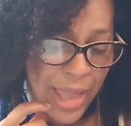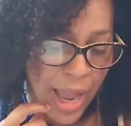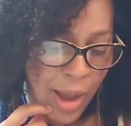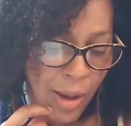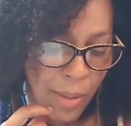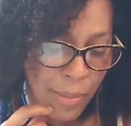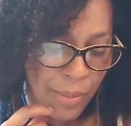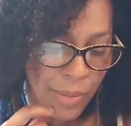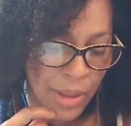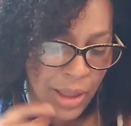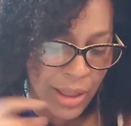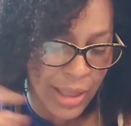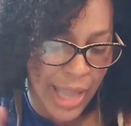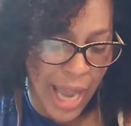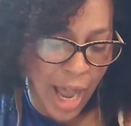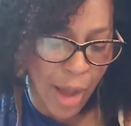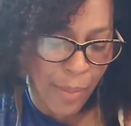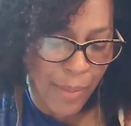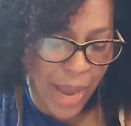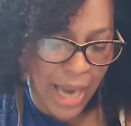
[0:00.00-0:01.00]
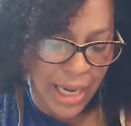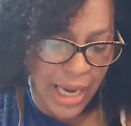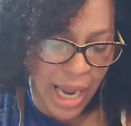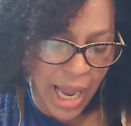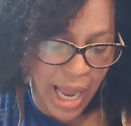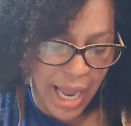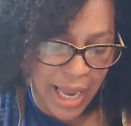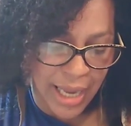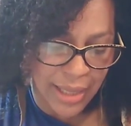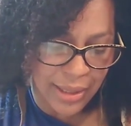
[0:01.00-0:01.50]
thou mine
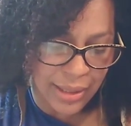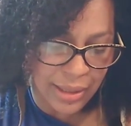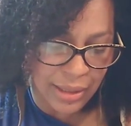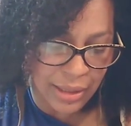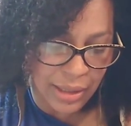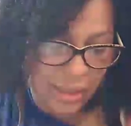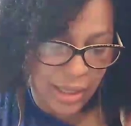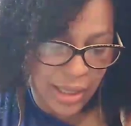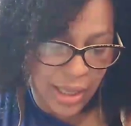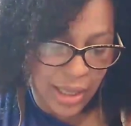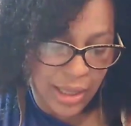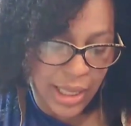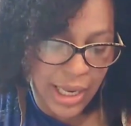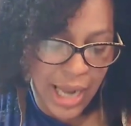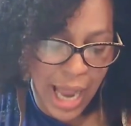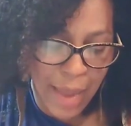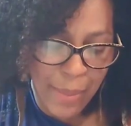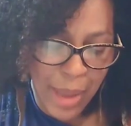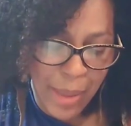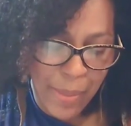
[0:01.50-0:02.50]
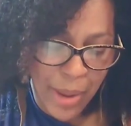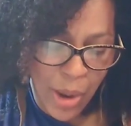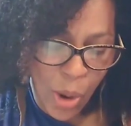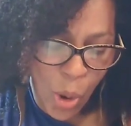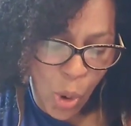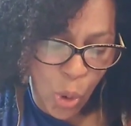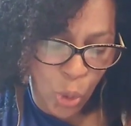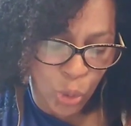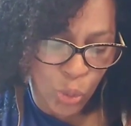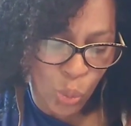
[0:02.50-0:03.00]
eyes, that I may
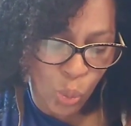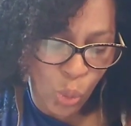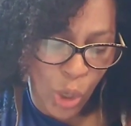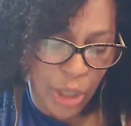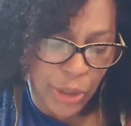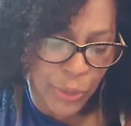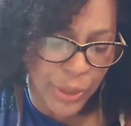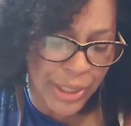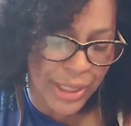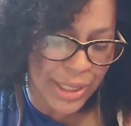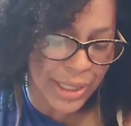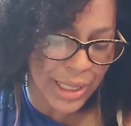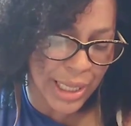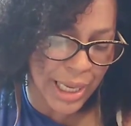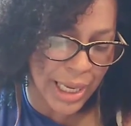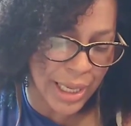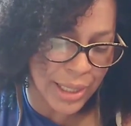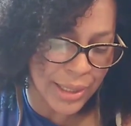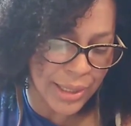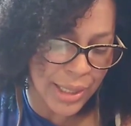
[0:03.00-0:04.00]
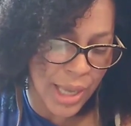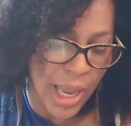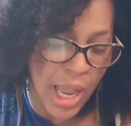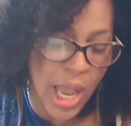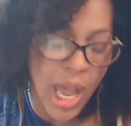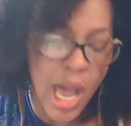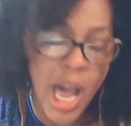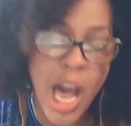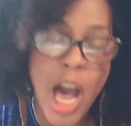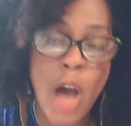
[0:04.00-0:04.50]
behold wondrous things
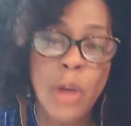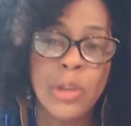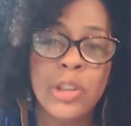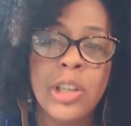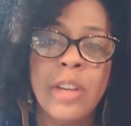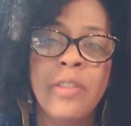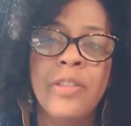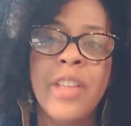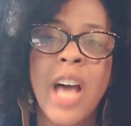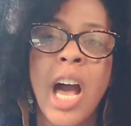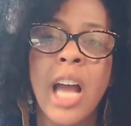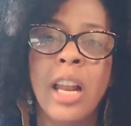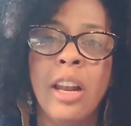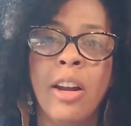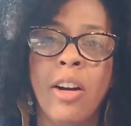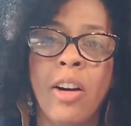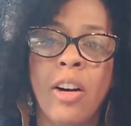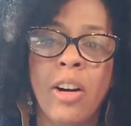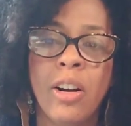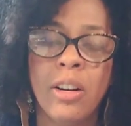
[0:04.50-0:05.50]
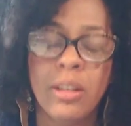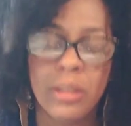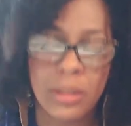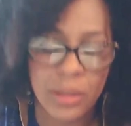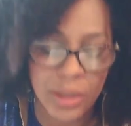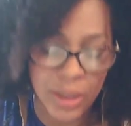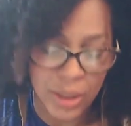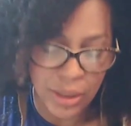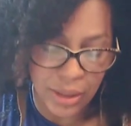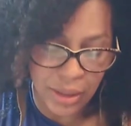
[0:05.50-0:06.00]
out of thy law.
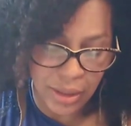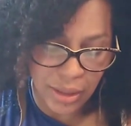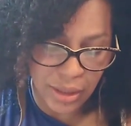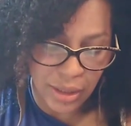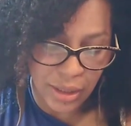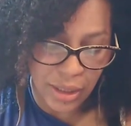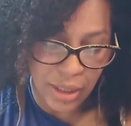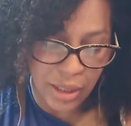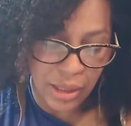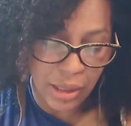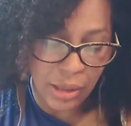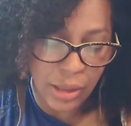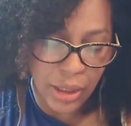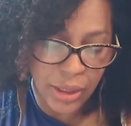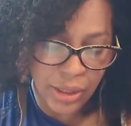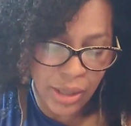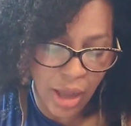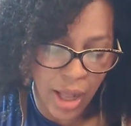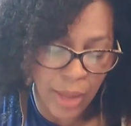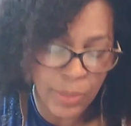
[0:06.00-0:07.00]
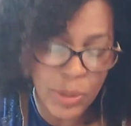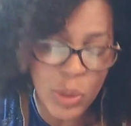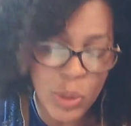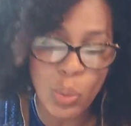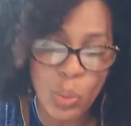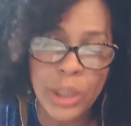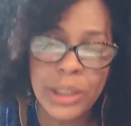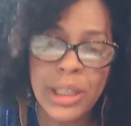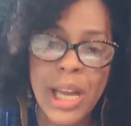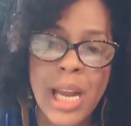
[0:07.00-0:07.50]
Psalms
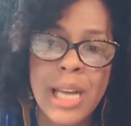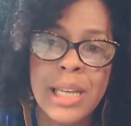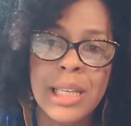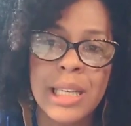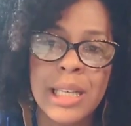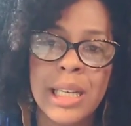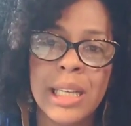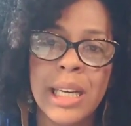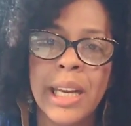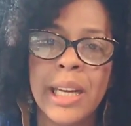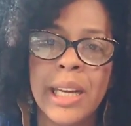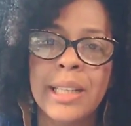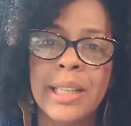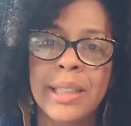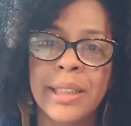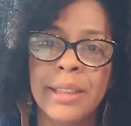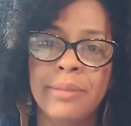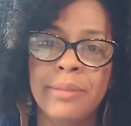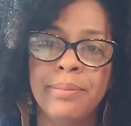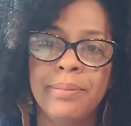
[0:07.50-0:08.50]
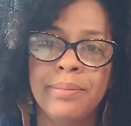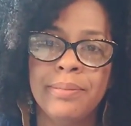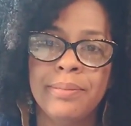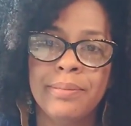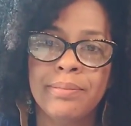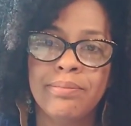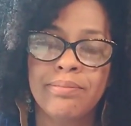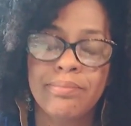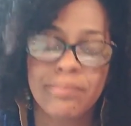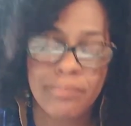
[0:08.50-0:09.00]
119:18.
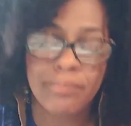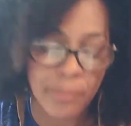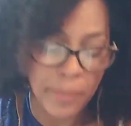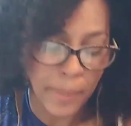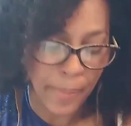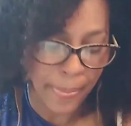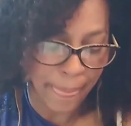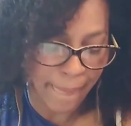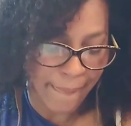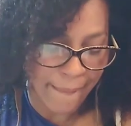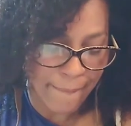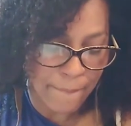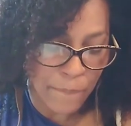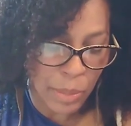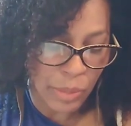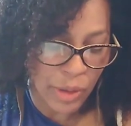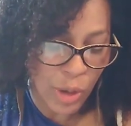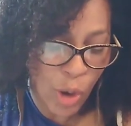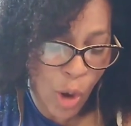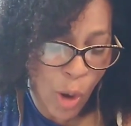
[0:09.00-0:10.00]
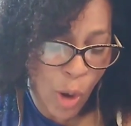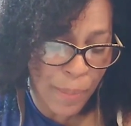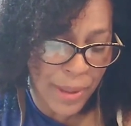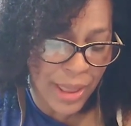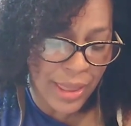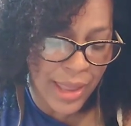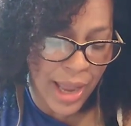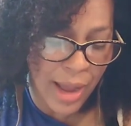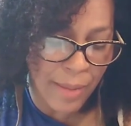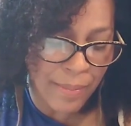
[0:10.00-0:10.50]

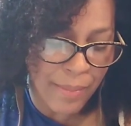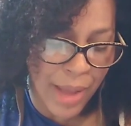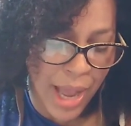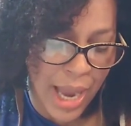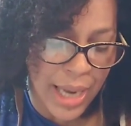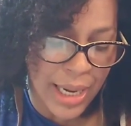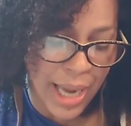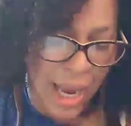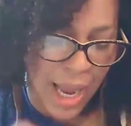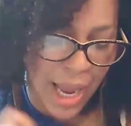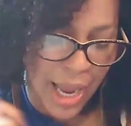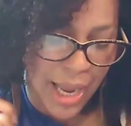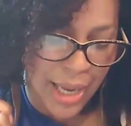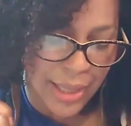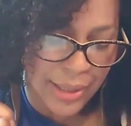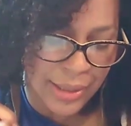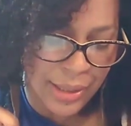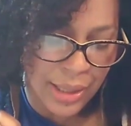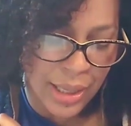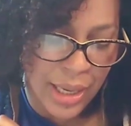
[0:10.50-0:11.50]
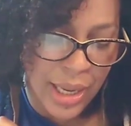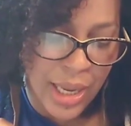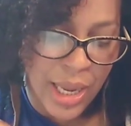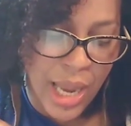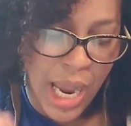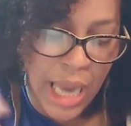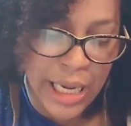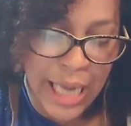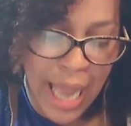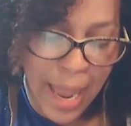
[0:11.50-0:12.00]
Open thou mine eyes,
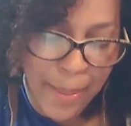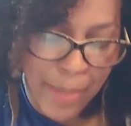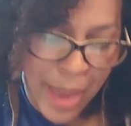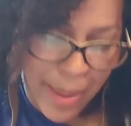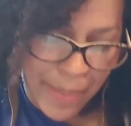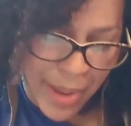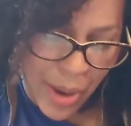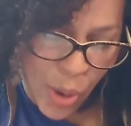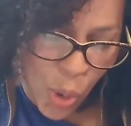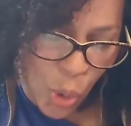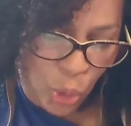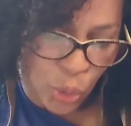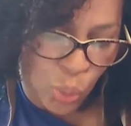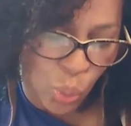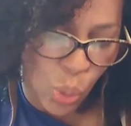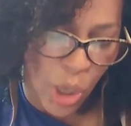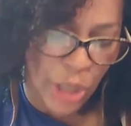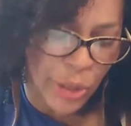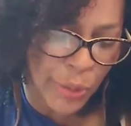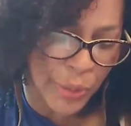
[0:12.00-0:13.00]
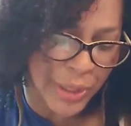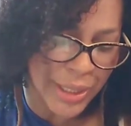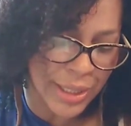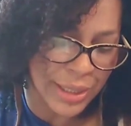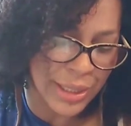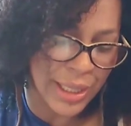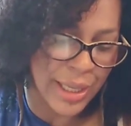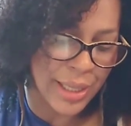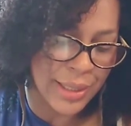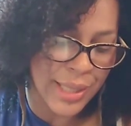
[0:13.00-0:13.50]
and I may behold wondrous
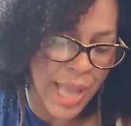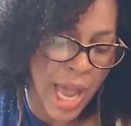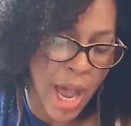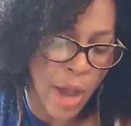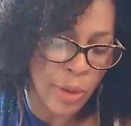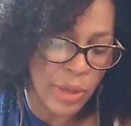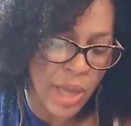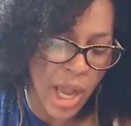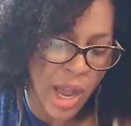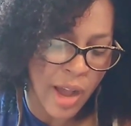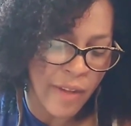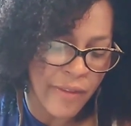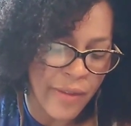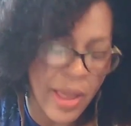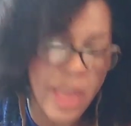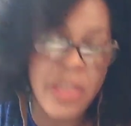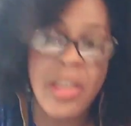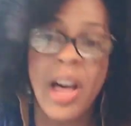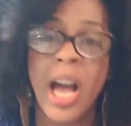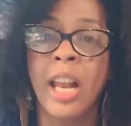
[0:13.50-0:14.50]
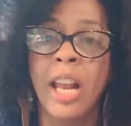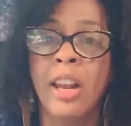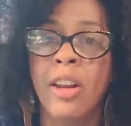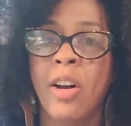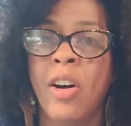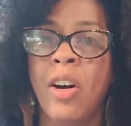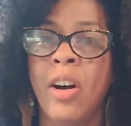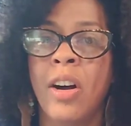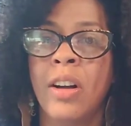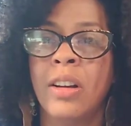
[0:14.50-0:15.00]
things out of thy
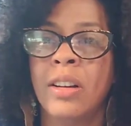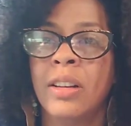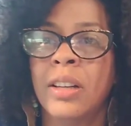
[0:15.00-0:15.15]
law.